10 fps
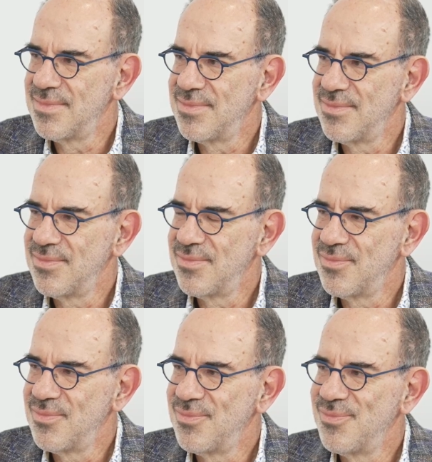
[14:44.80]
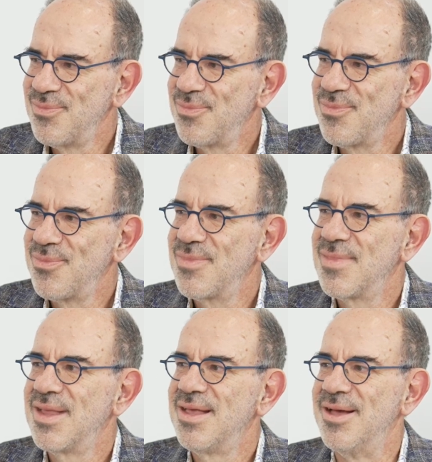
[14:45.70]
that what we've already talked about
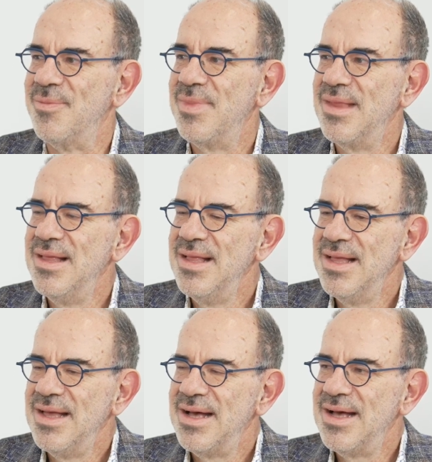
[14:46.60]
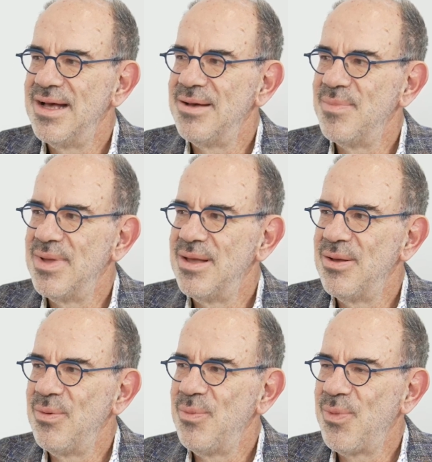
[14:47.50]
yeah um,
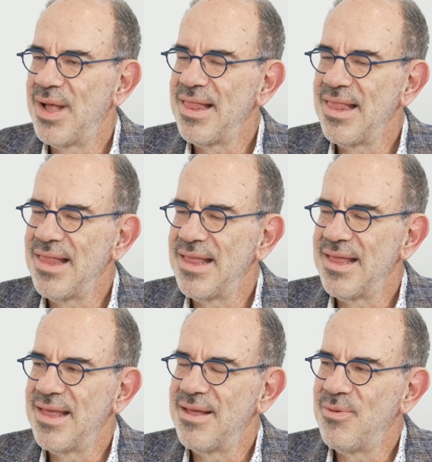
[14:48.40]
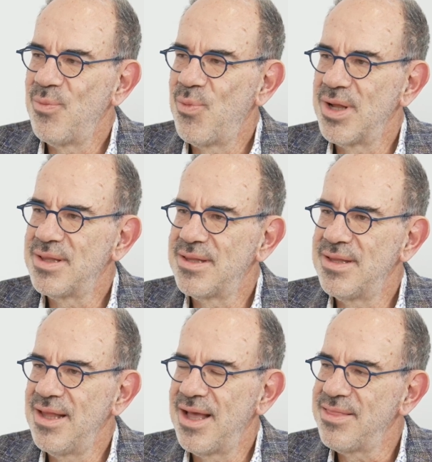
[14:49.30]
well what
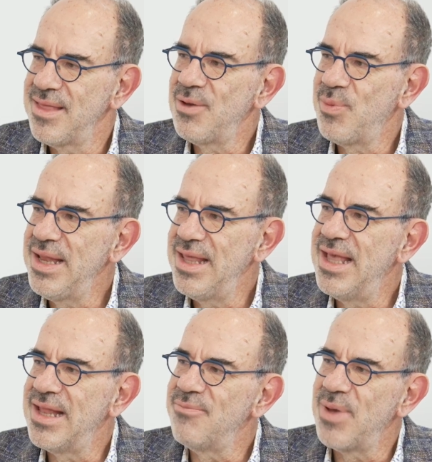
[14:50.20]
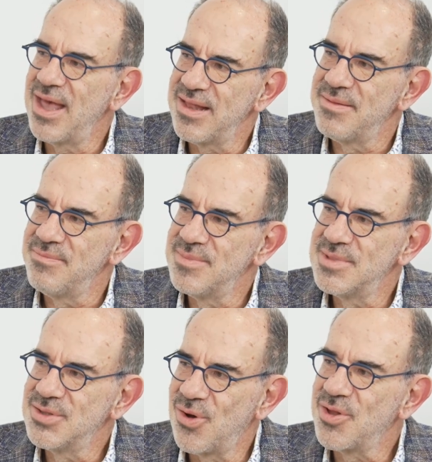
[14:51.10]
i think we need we had
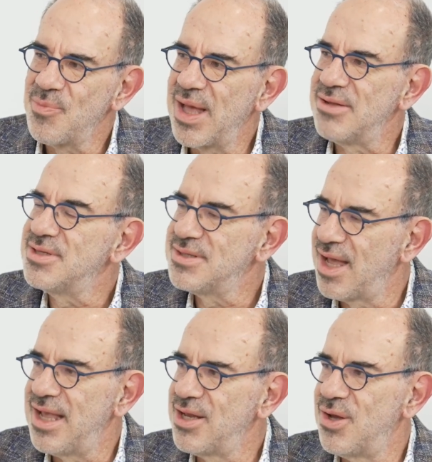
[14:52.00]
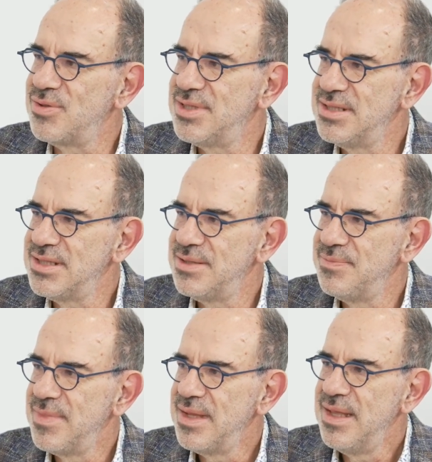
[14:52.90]
talked about diagnosis yeah
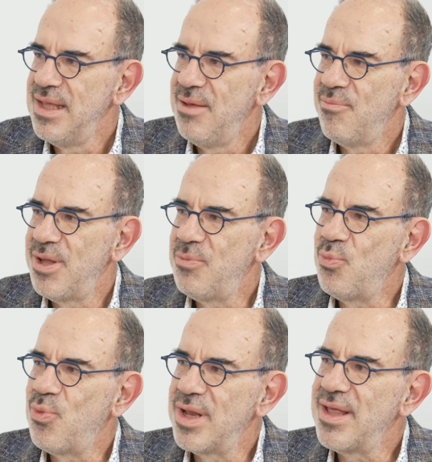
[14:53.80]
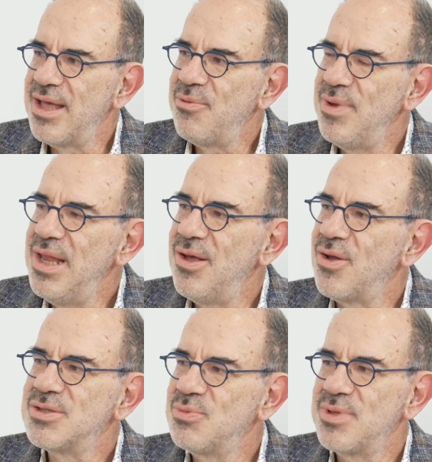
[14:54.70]
but what i really
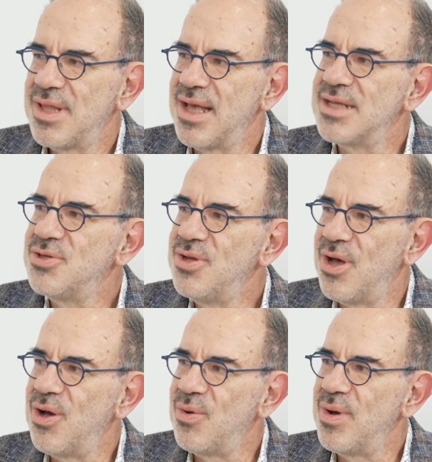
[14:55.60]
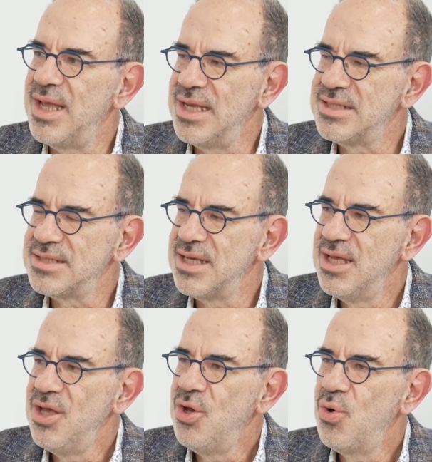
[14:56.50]
also would like to know is
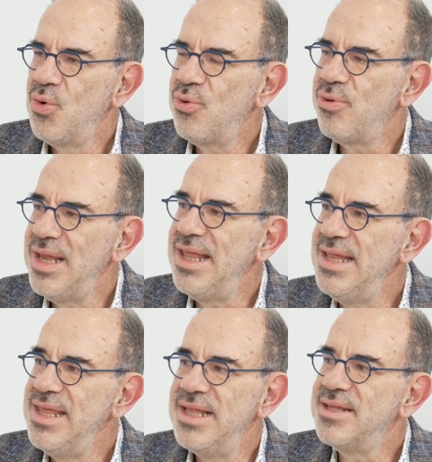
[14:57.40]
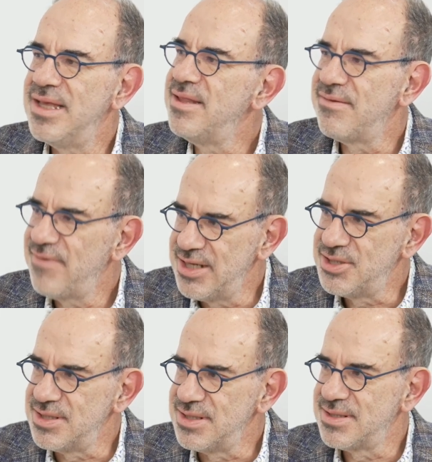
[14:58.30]
who really need
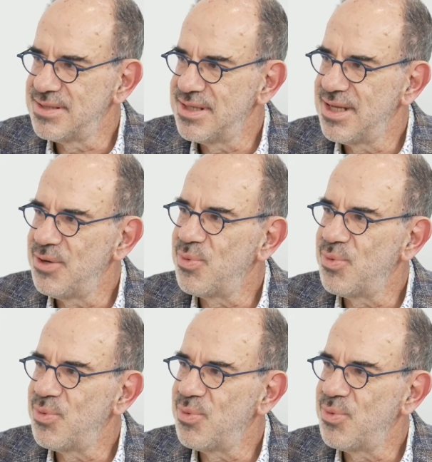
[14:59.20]
interventions and